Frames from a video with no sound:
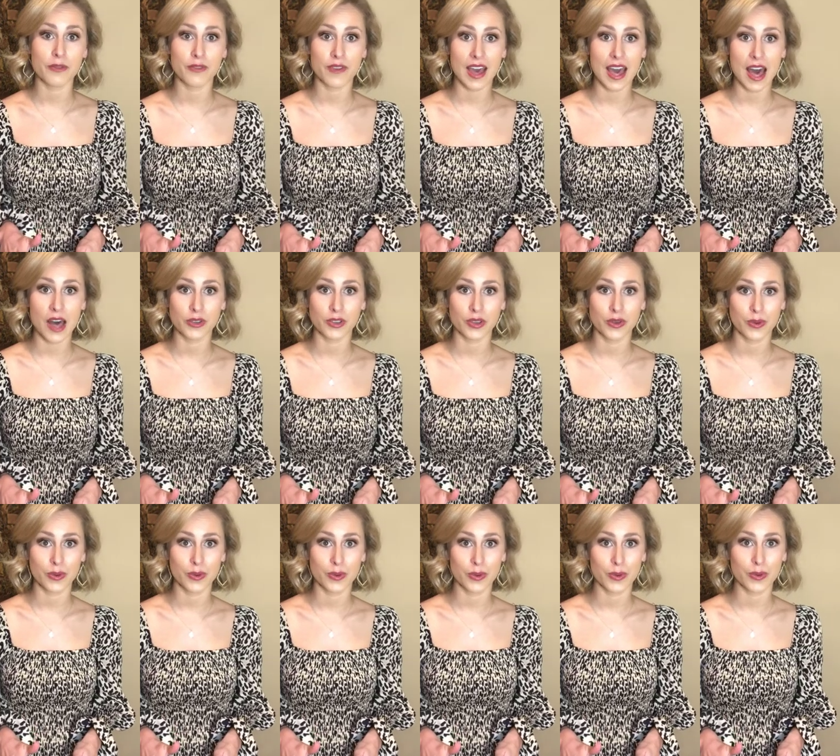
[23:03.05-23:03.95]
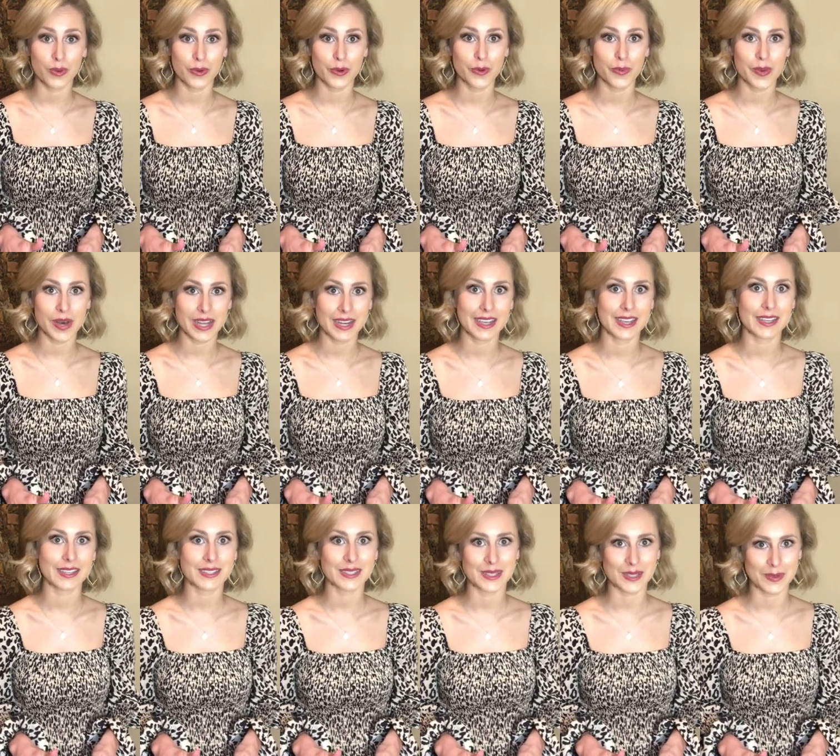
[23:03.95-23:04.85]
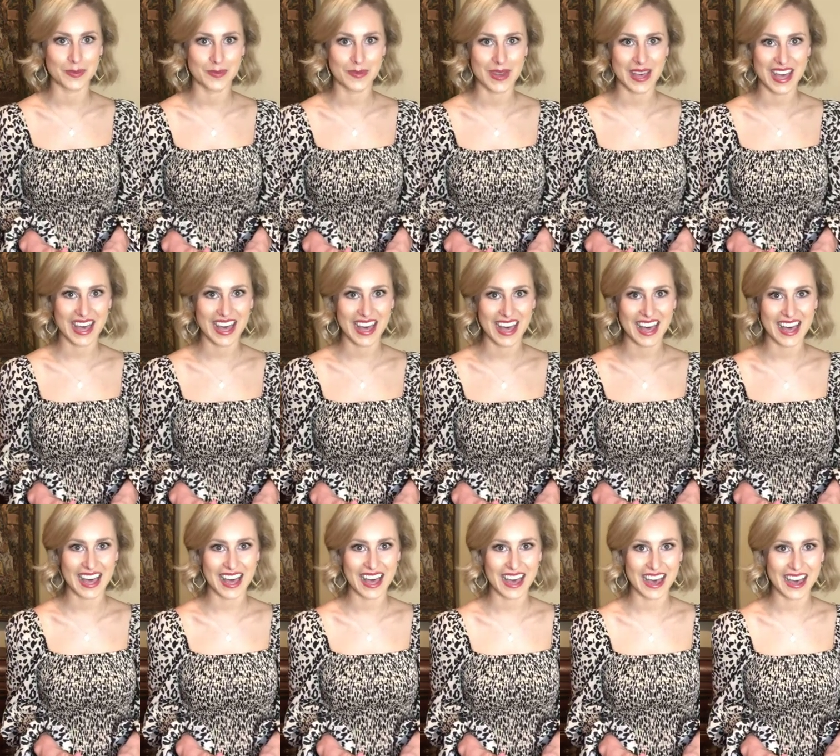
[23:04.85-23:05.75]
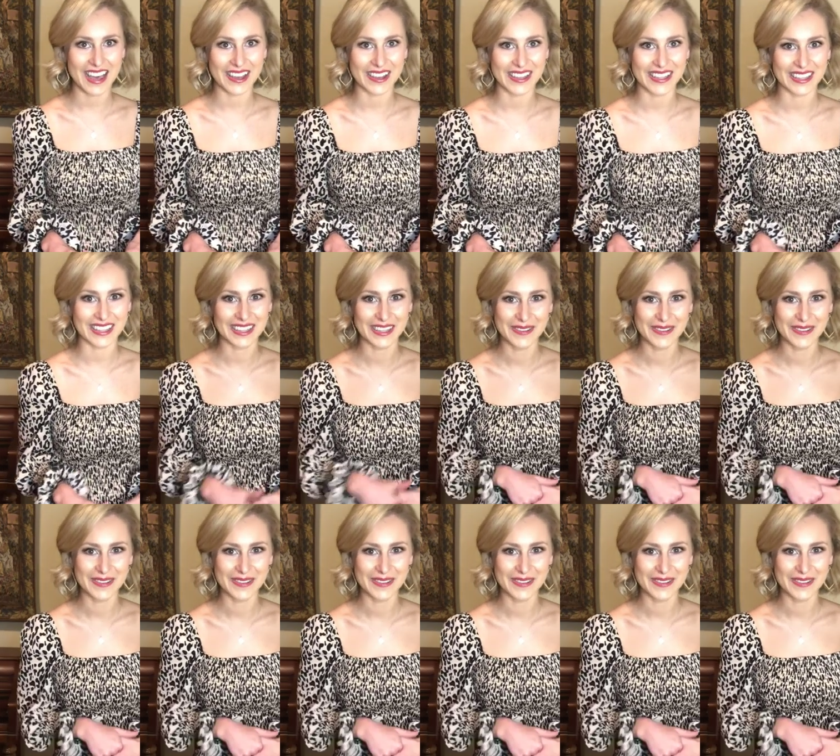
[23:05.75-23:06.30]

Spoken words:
value but his smile.